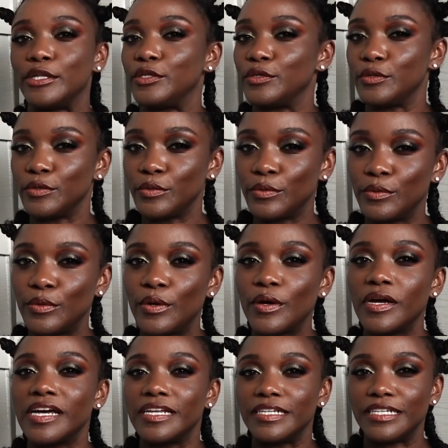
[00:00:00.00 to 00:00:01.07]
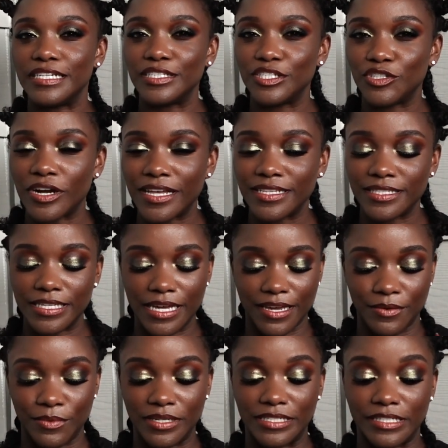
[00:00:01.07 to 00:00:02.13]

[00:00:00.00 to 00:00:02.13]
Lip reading: do need to try the second one,